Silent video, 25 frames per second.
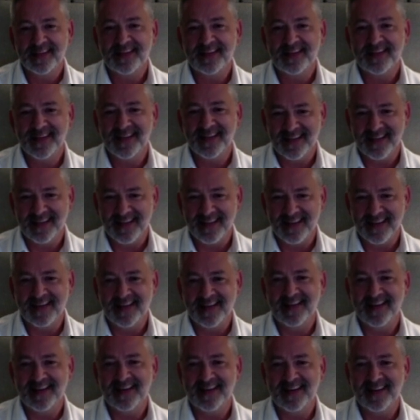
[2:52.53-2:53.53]

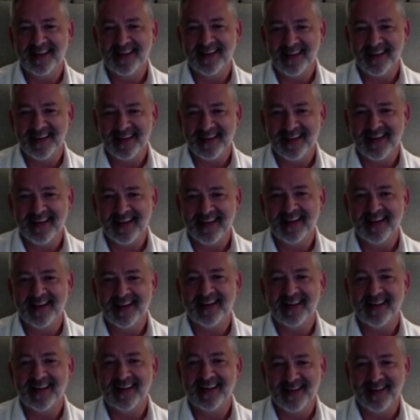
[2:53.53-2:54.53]

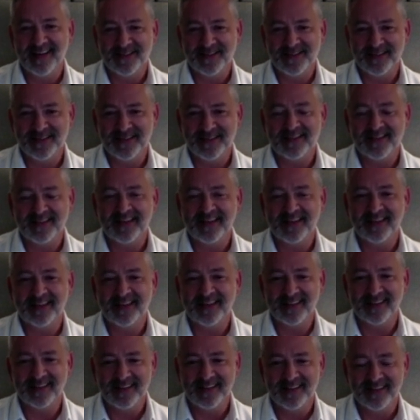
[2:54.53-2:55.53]

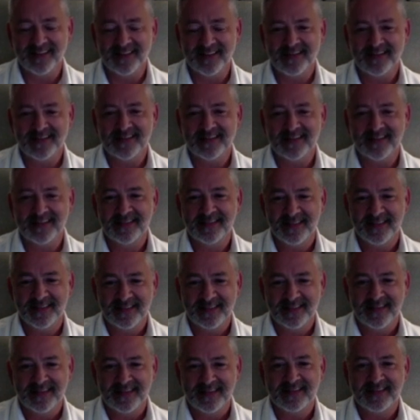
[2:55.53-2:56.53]

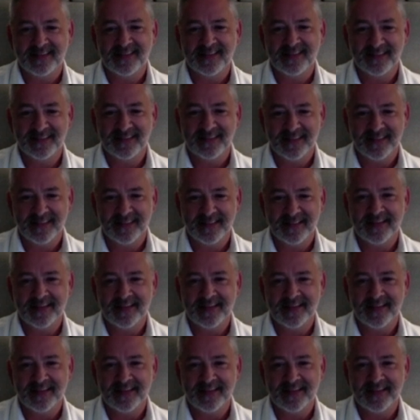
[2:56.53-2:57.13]
[no speech]